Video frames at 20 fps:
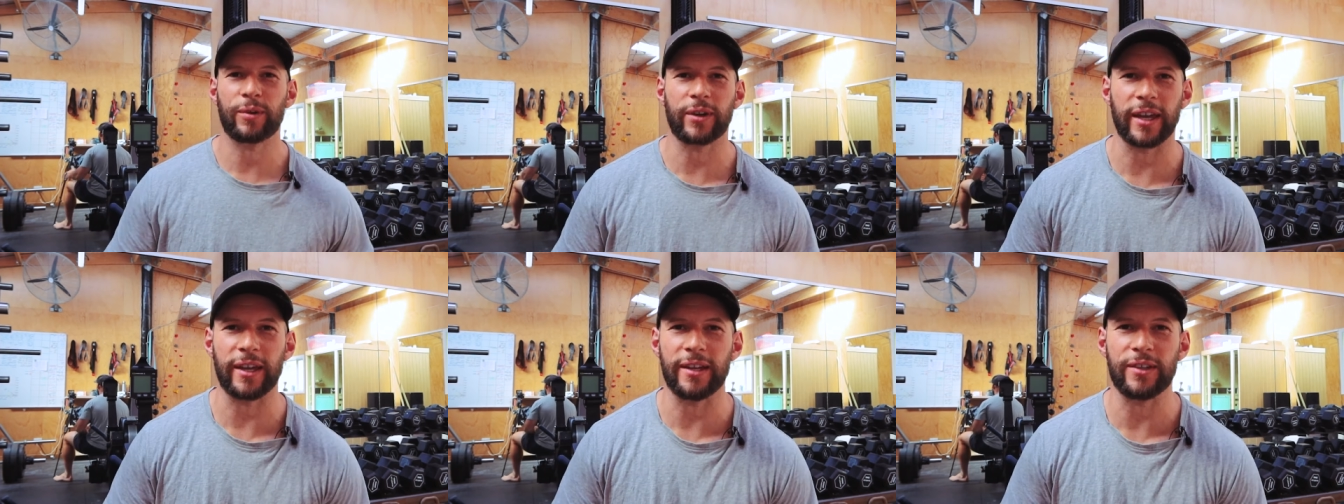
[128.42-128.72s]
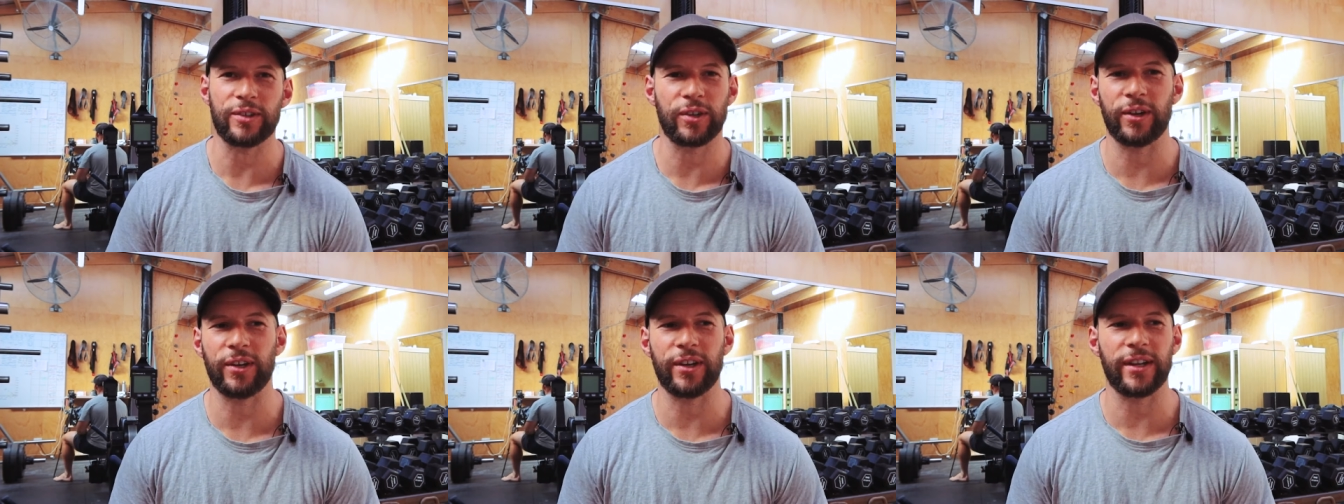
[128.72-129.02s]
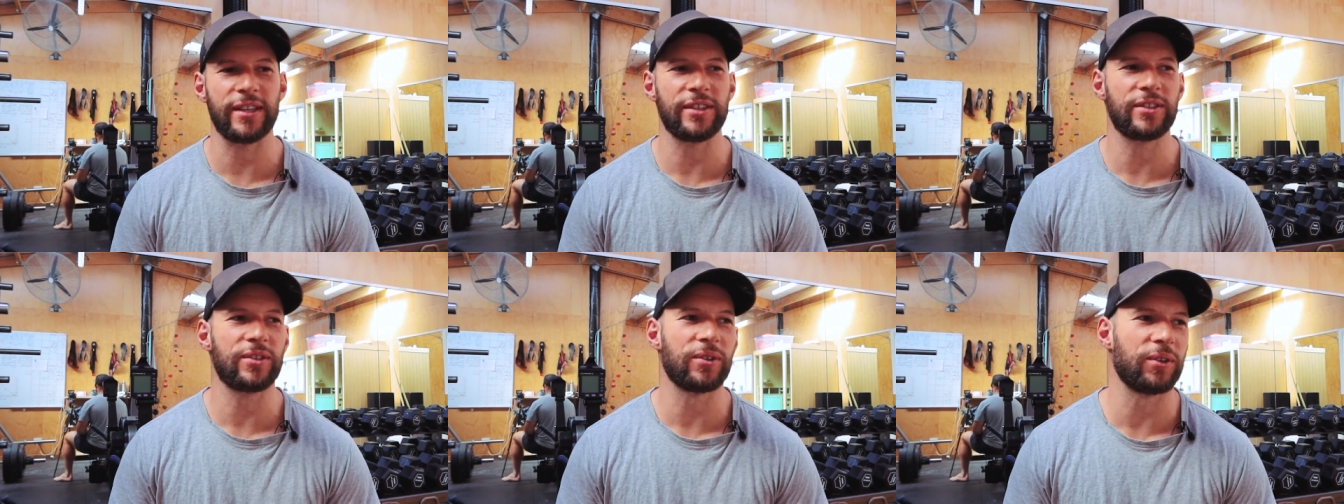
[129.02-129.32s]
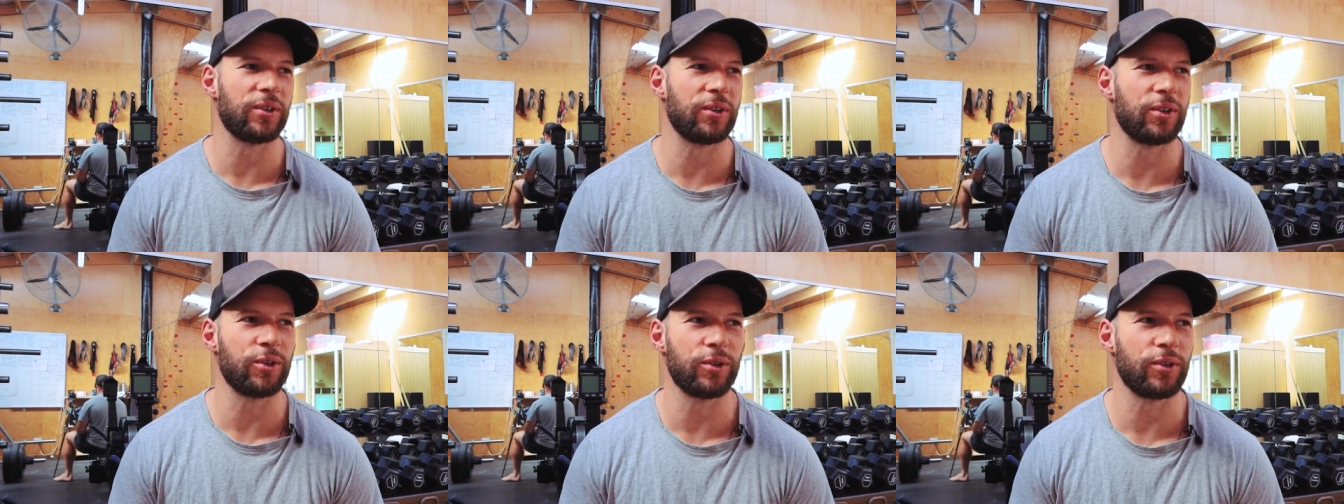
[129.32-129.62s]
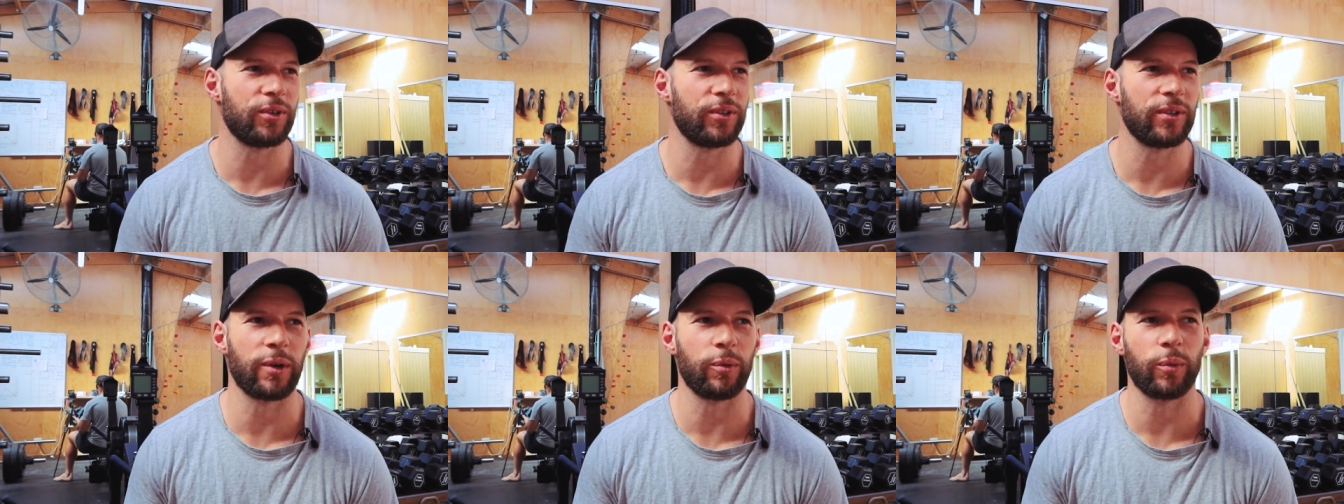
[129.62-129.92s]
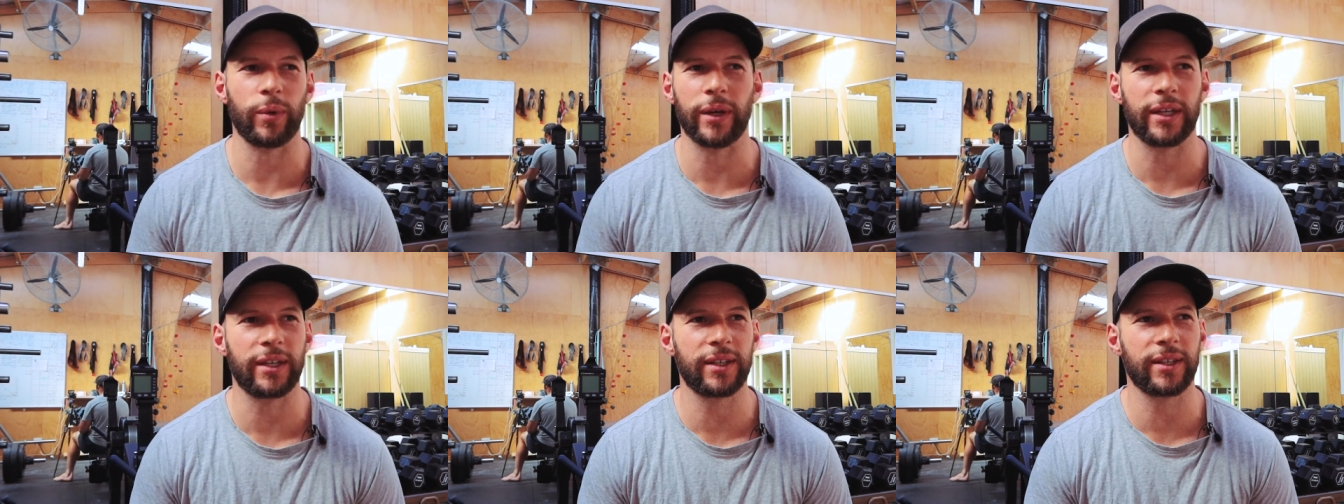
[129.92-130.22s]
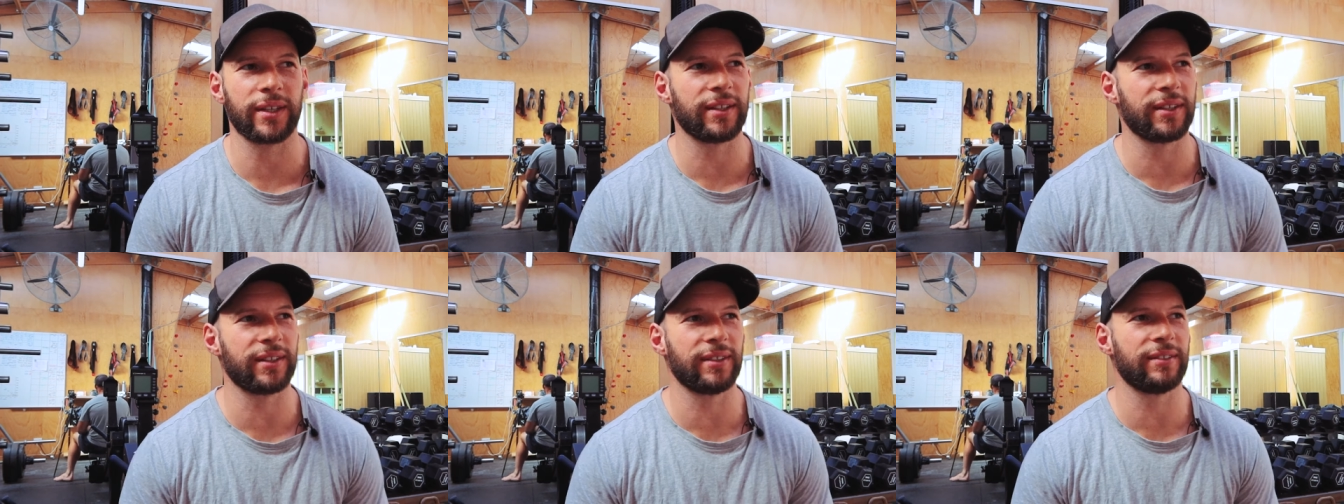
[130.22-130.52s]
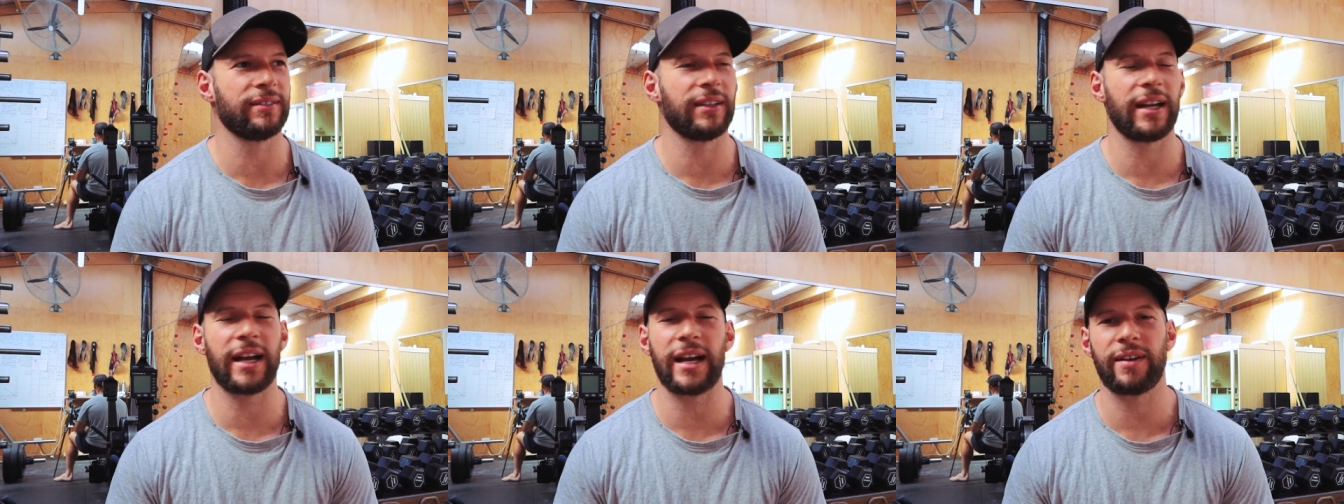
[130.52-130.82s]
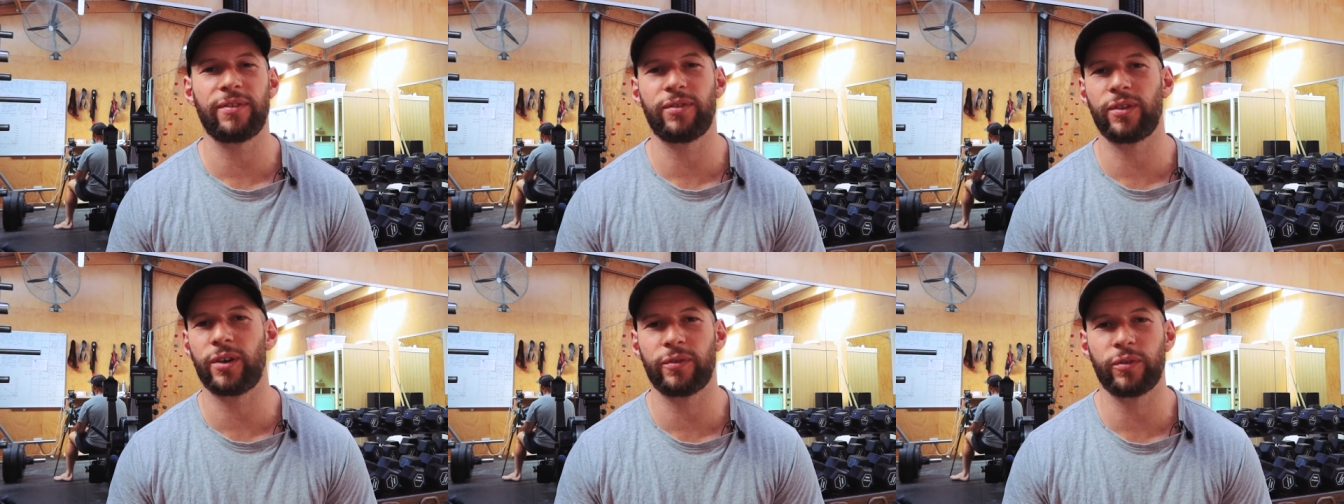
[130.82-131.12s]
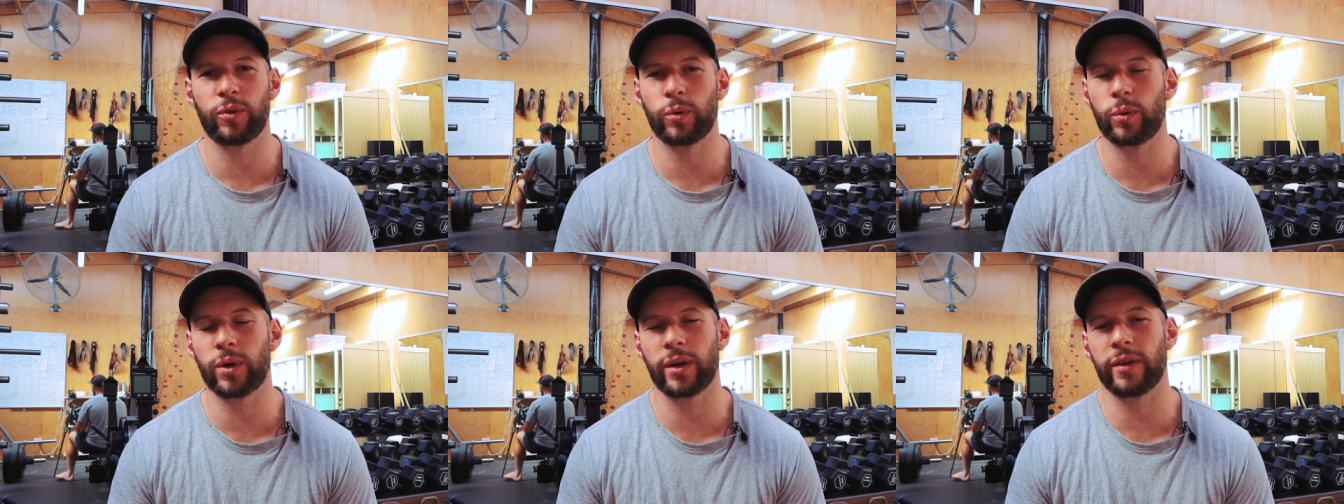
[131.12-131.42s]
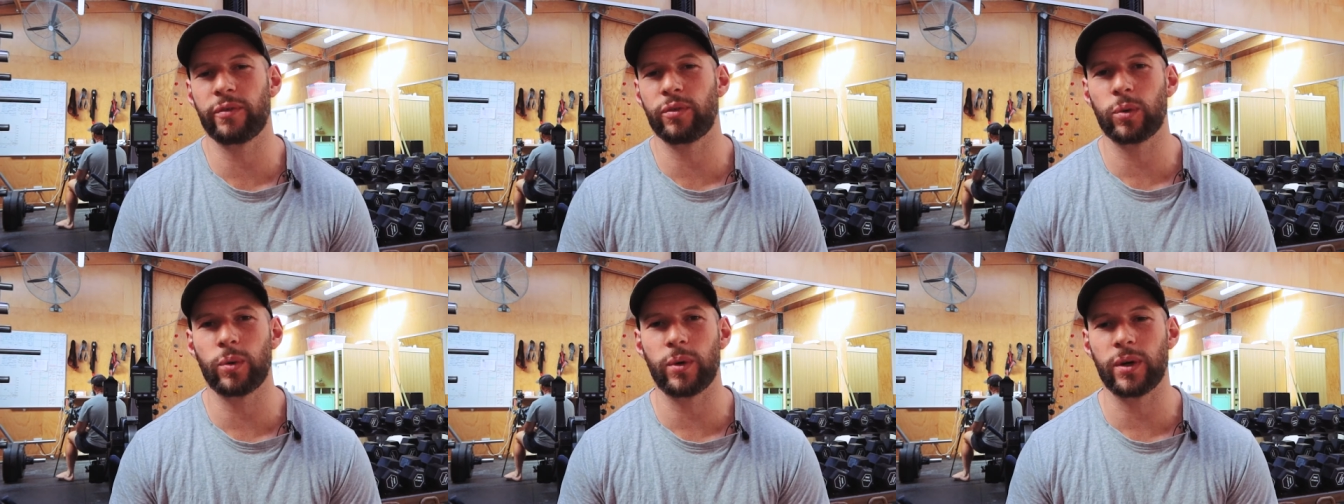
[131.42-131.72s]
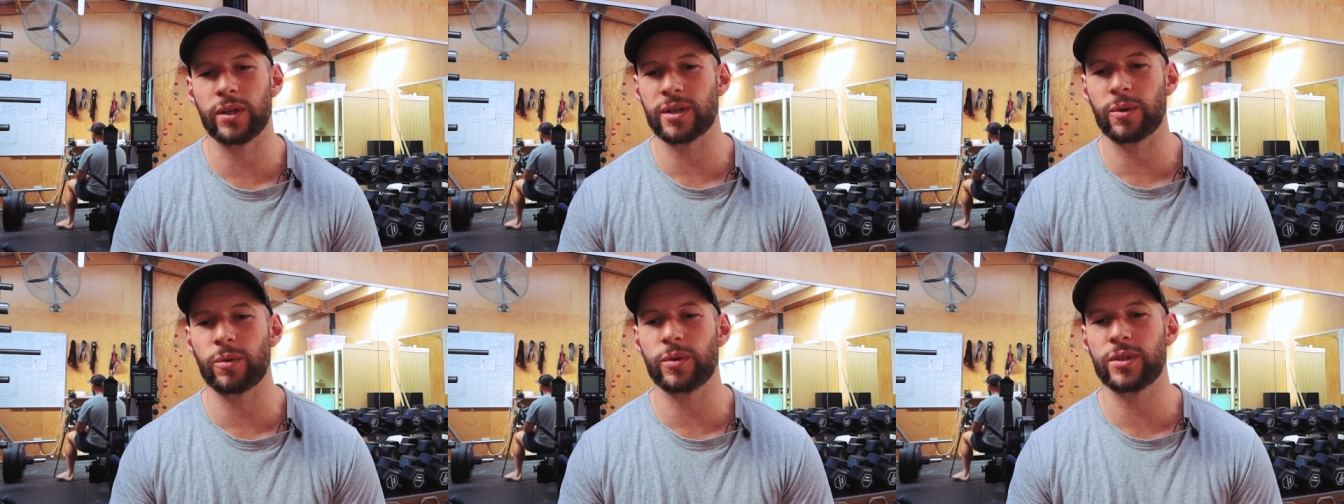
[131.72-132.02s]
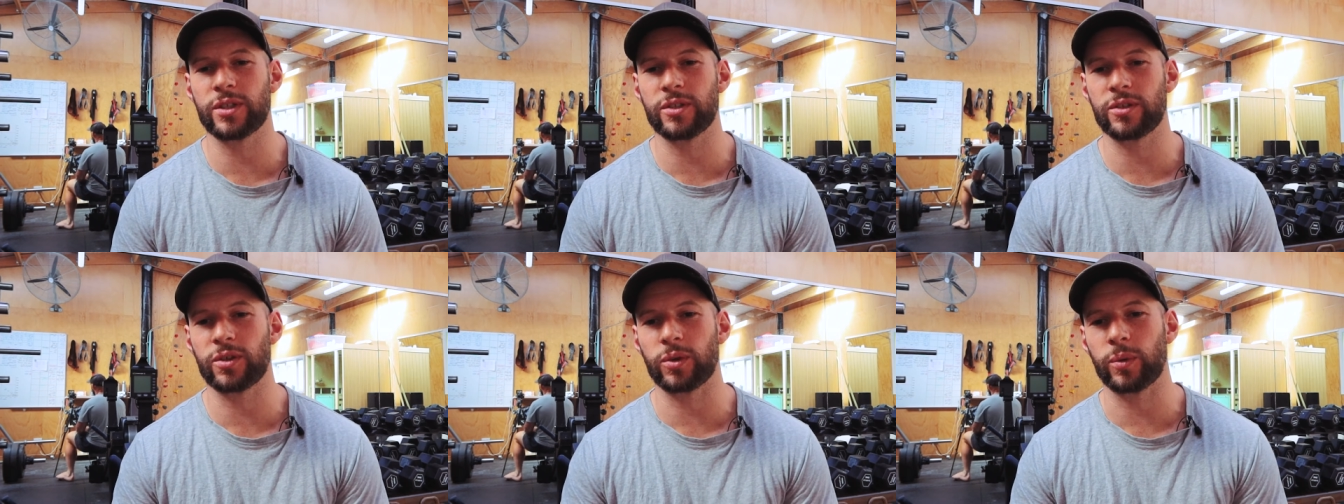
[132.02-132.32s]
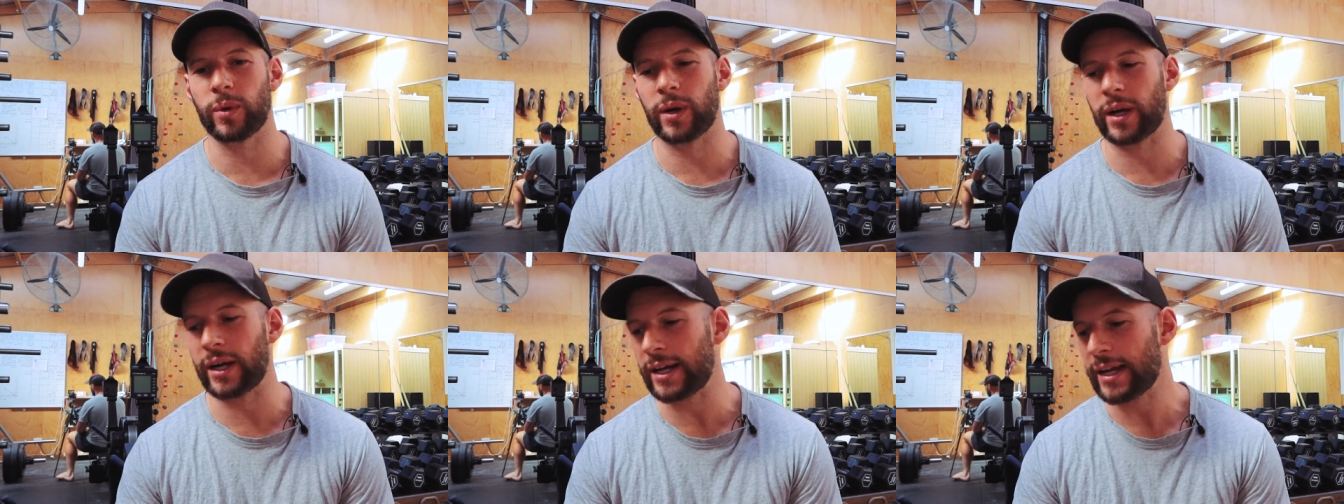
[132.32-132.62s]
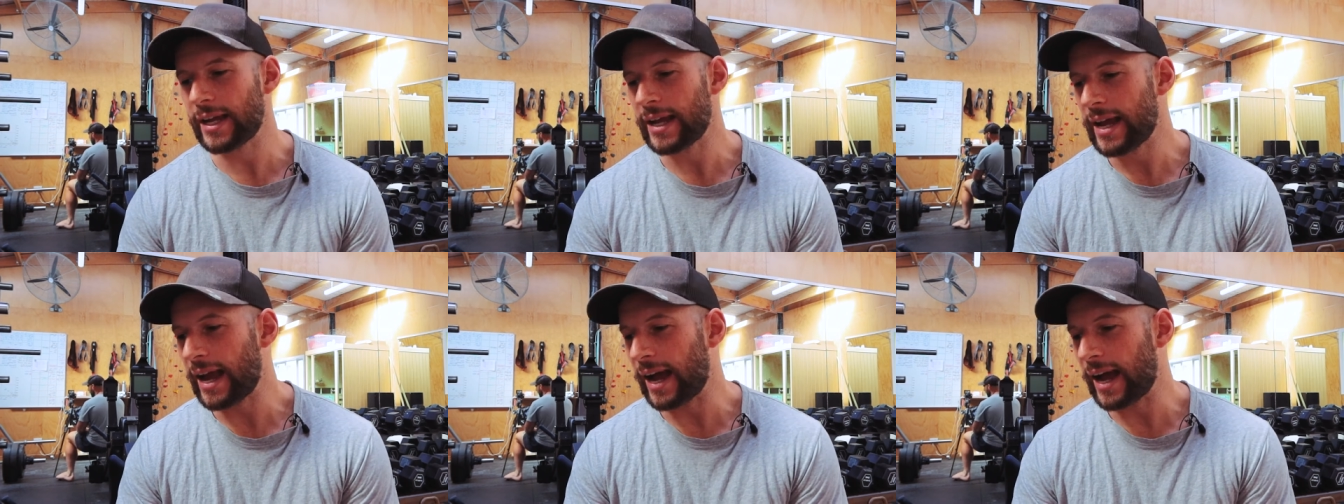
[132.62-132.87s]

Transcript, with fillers: can turn into a week and half off or whatever it was. I wasn't too worried.